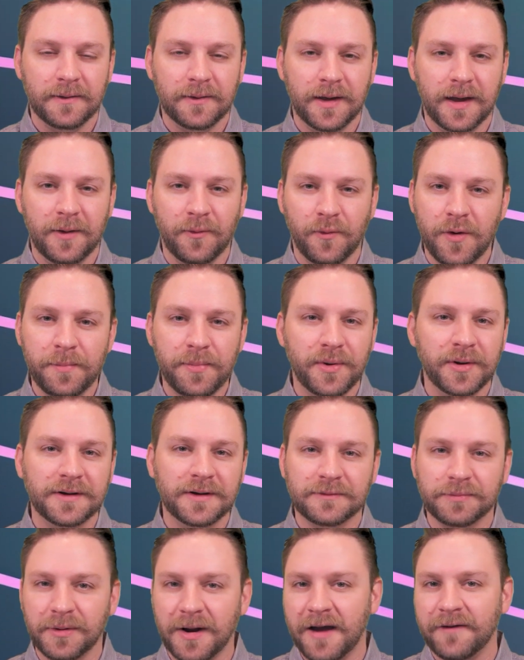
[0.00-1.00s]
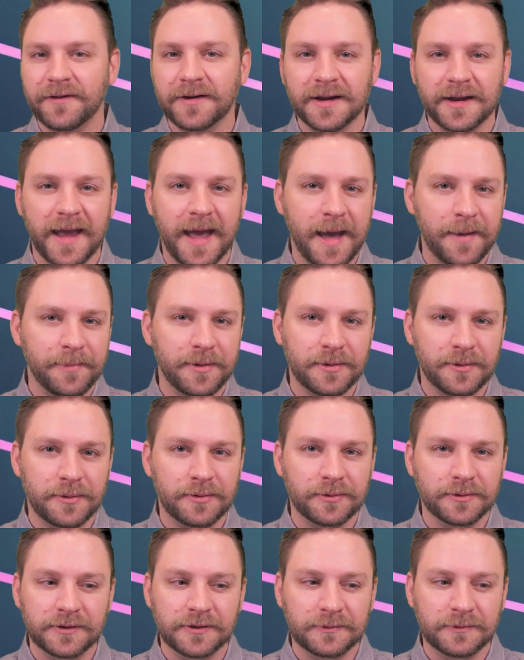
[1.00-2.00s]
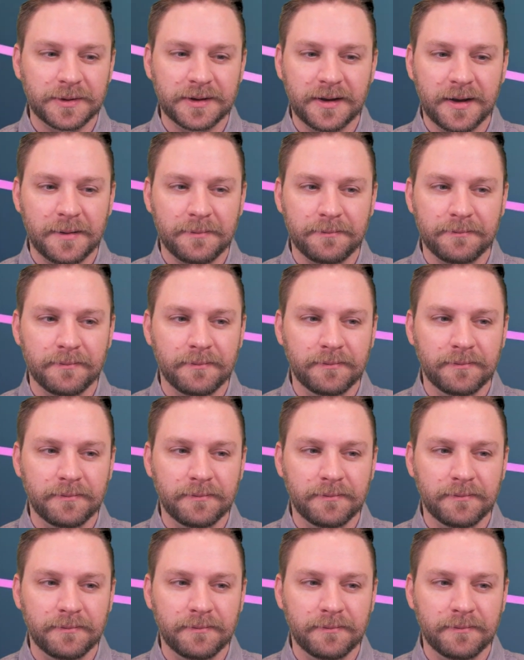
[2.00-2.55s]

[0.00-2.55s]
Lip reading: At what point does profit and capital just become